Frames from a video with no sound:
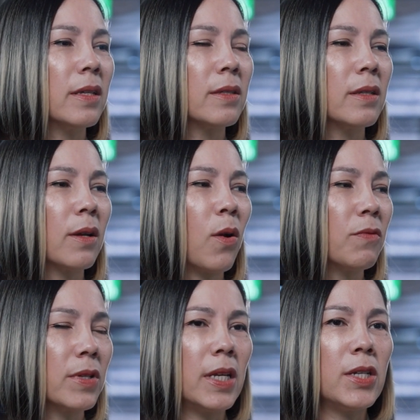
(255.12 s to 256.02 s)
it's a
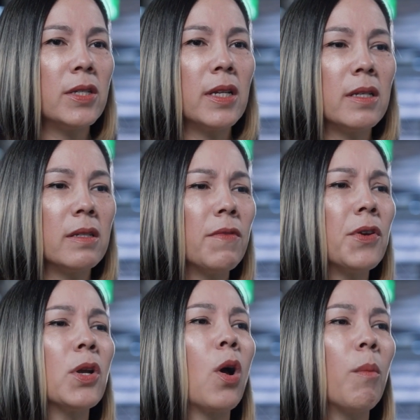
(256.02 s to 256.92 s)
conversation that is
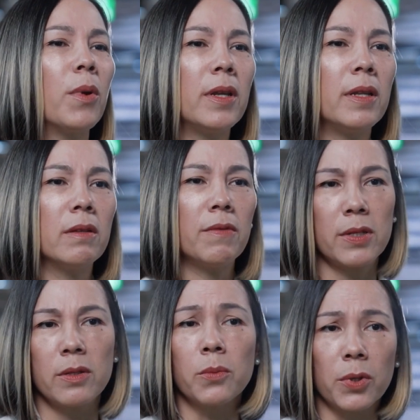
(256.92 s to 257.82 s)
very common in the Western